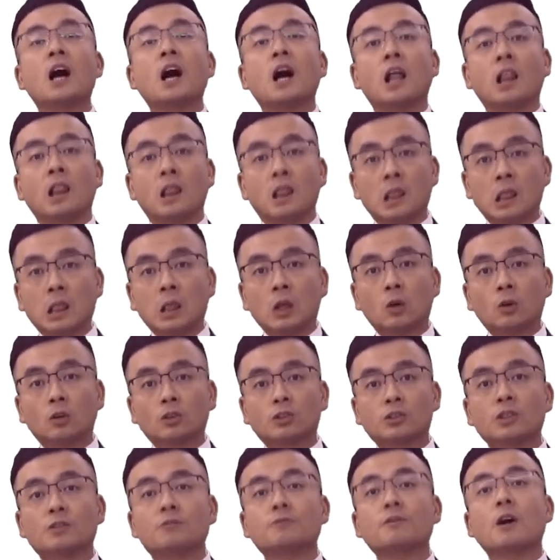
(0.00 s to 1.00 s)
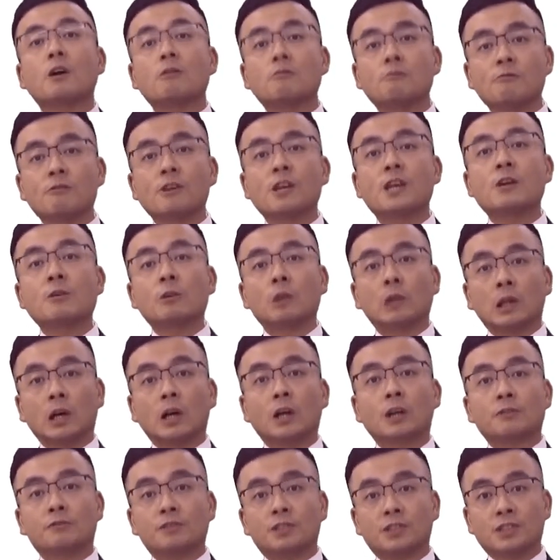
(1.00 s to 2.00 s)
a lot of
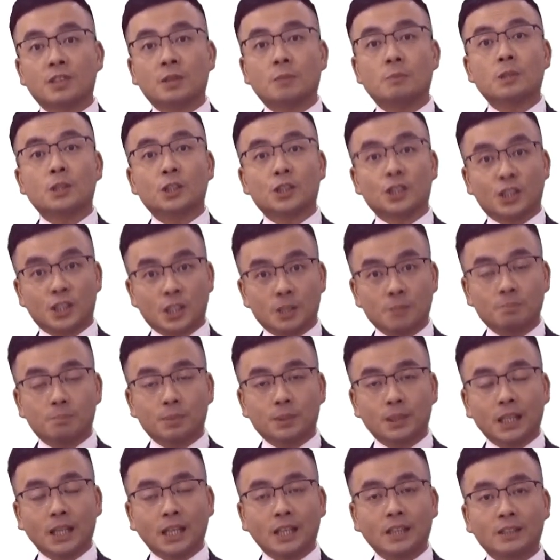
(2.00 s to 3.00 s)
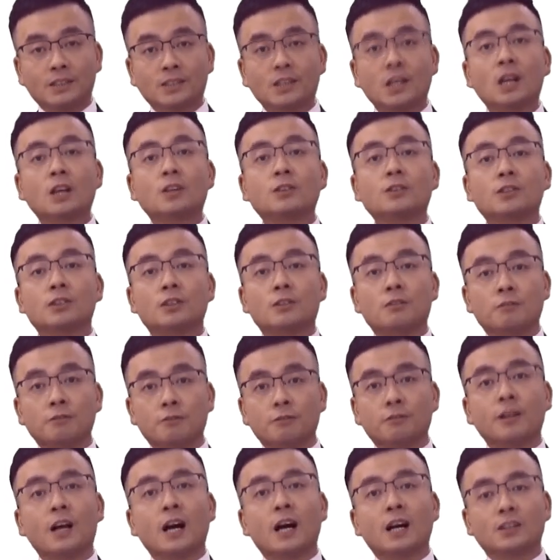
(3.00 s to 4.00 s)
real-life similar companies to the
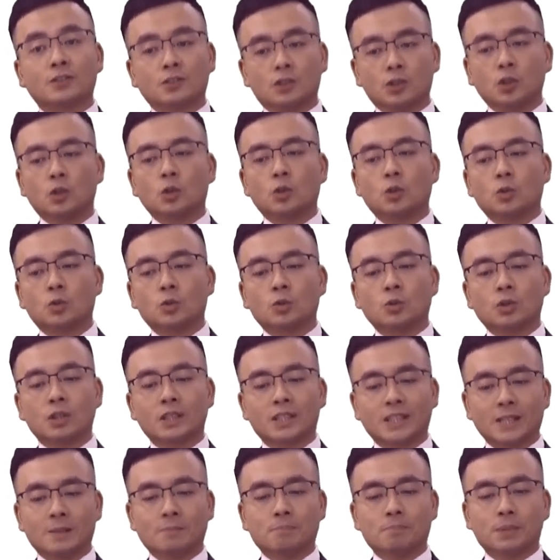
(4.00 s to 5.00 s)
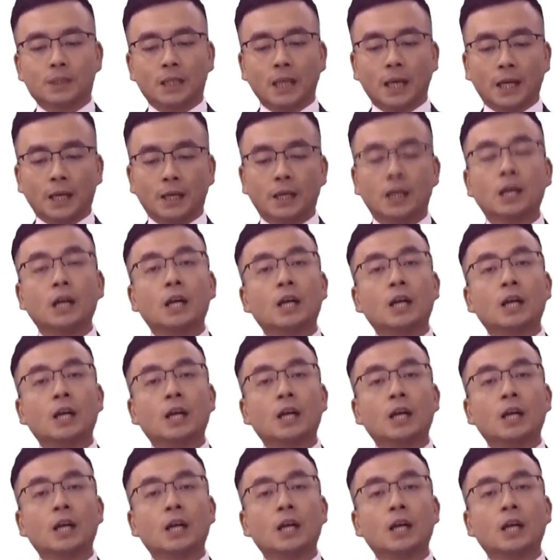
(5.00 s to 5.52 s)
Flatthall Company.